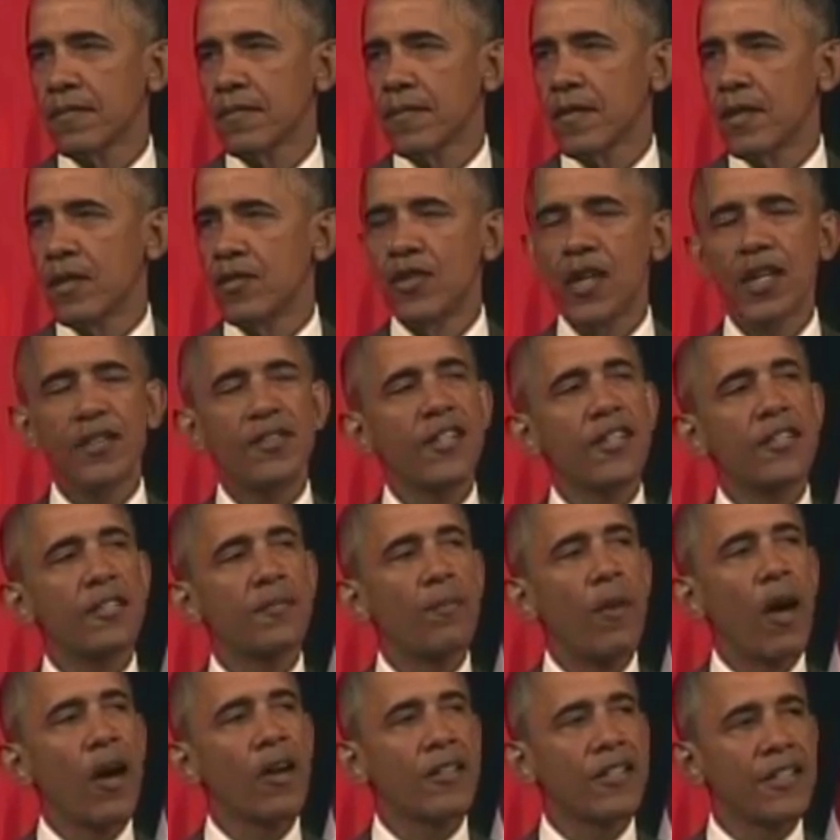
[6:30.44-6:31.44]
Just as
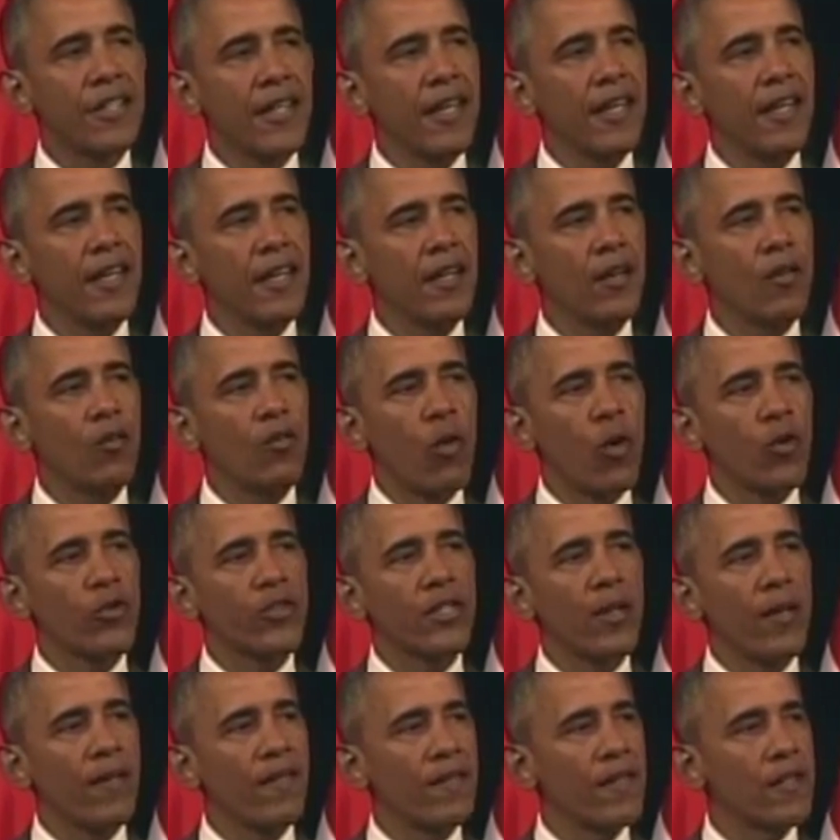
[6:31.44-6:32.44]
Martí wrote
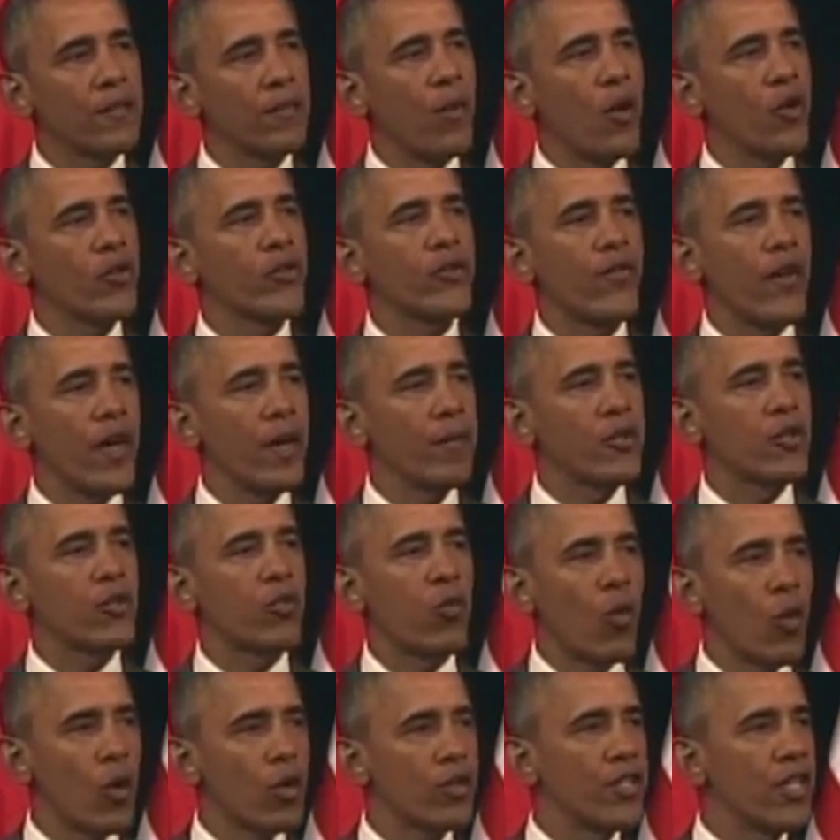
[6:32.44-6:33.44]
some of his most famous
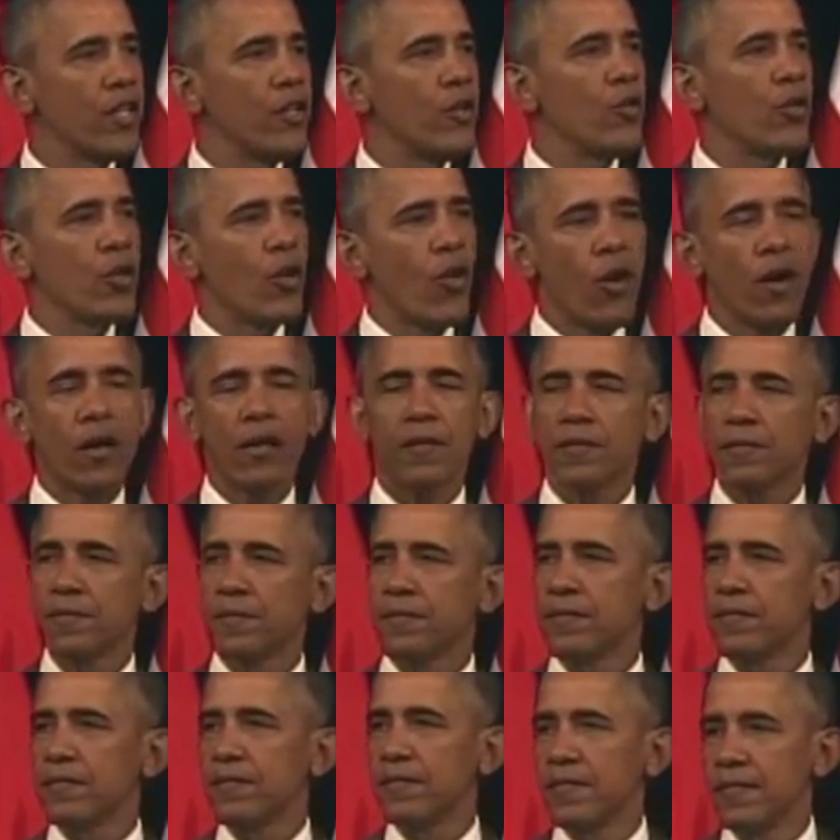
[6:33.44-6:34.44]
words in New York,
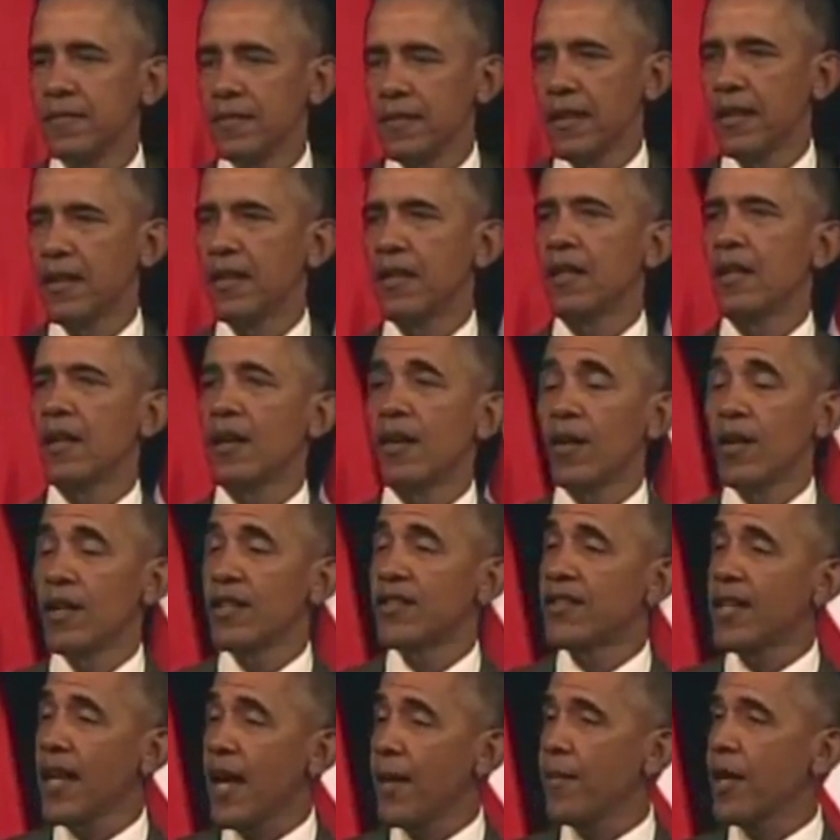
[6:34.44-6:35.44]

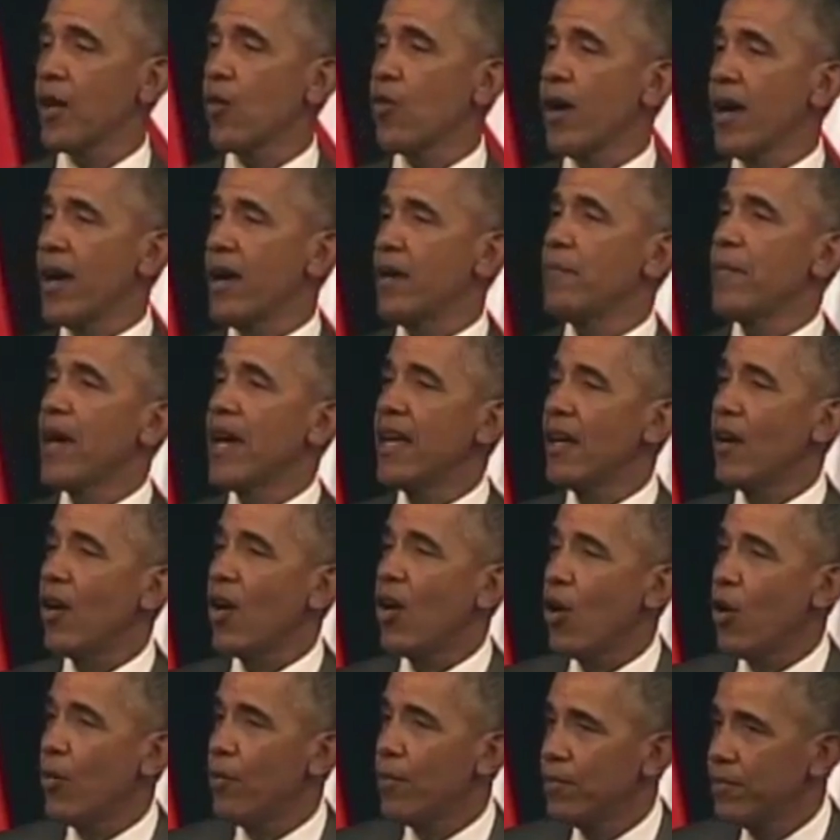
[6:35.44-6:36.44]
Ernest Hemingway made a
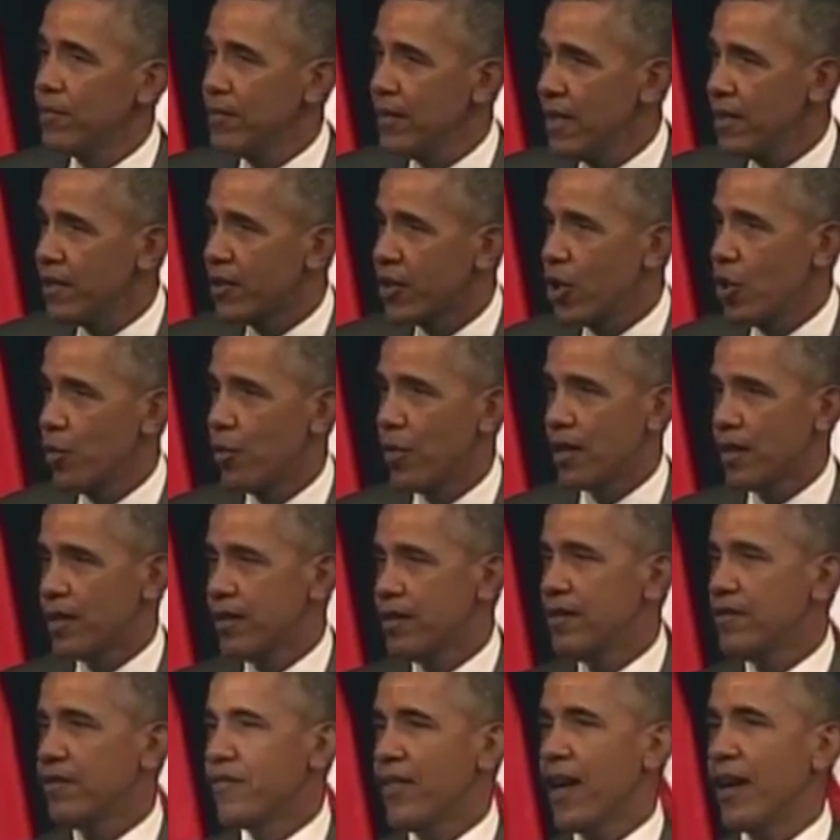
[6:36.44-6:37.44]
home in Cuba
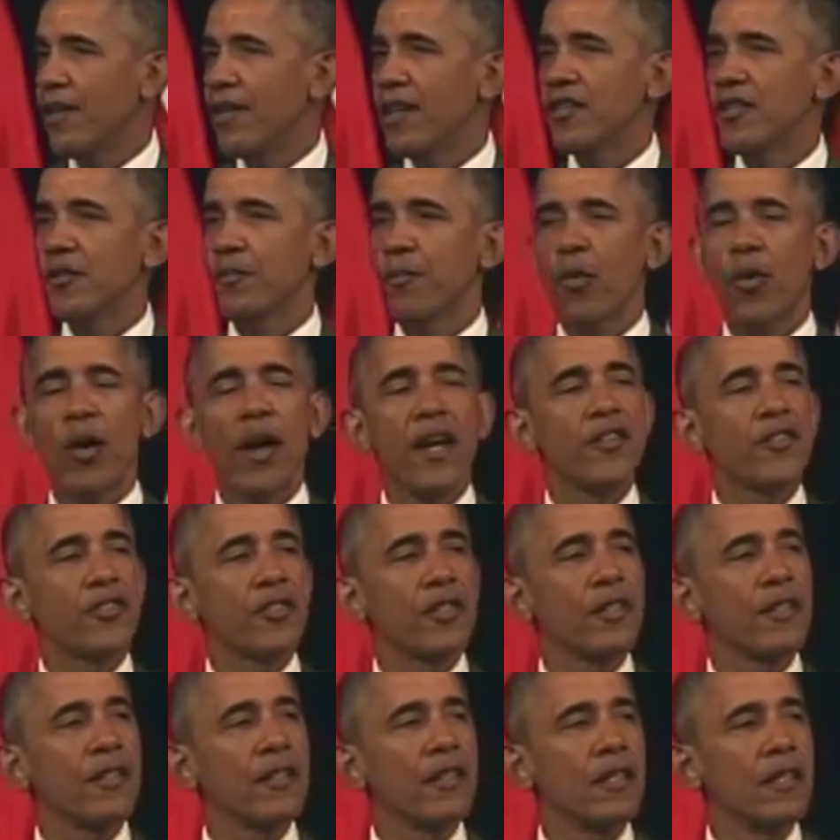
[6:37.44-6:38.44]
and found
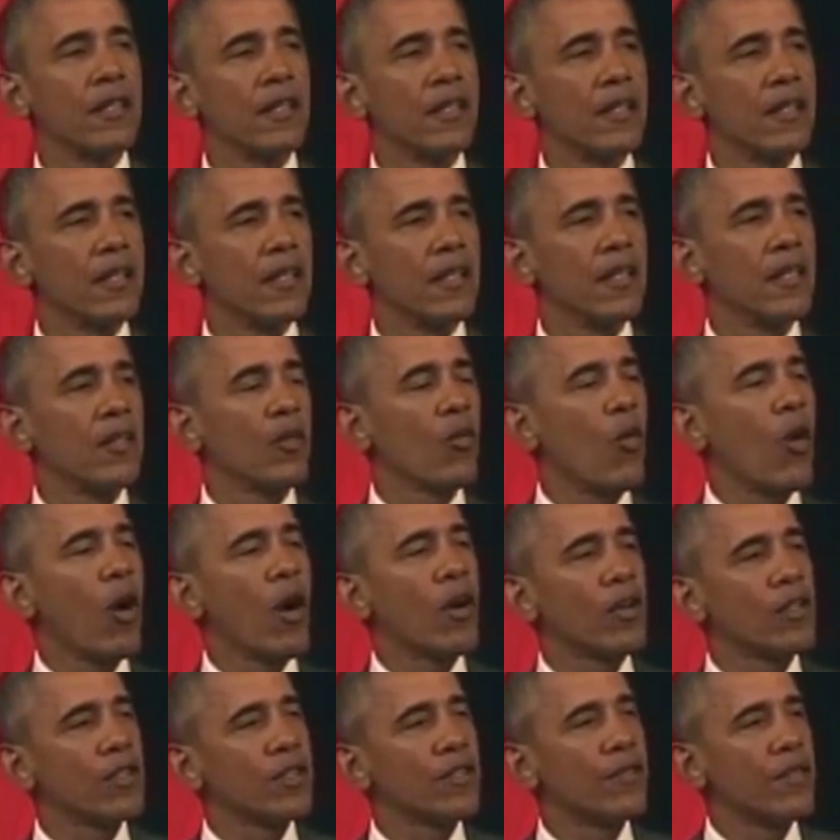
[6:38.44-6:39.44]
inspiration in the
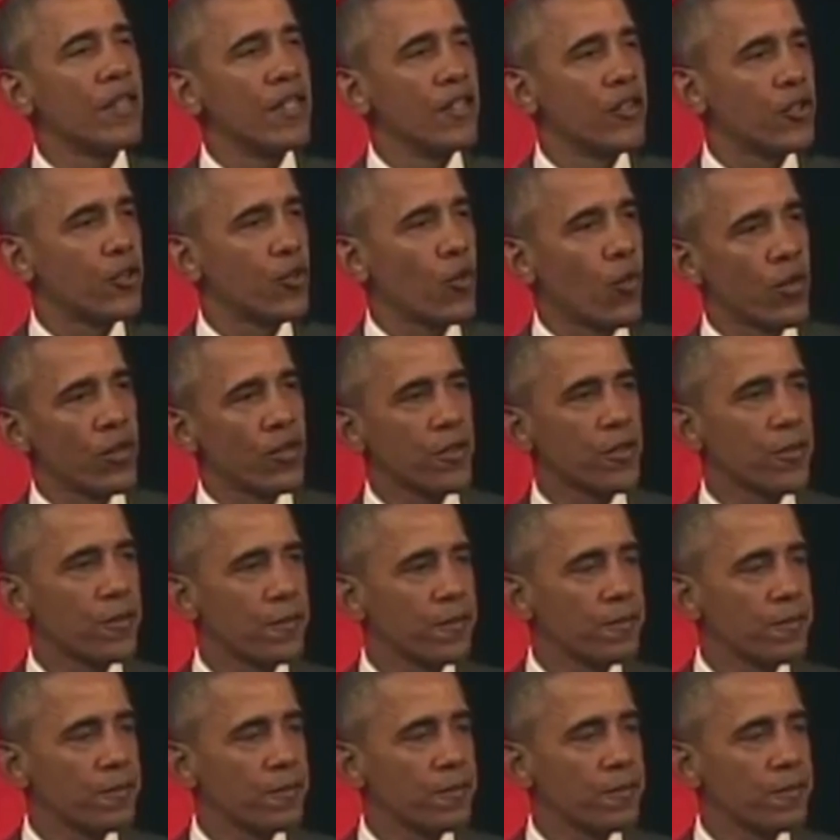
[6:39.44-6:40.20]
waters of these shores.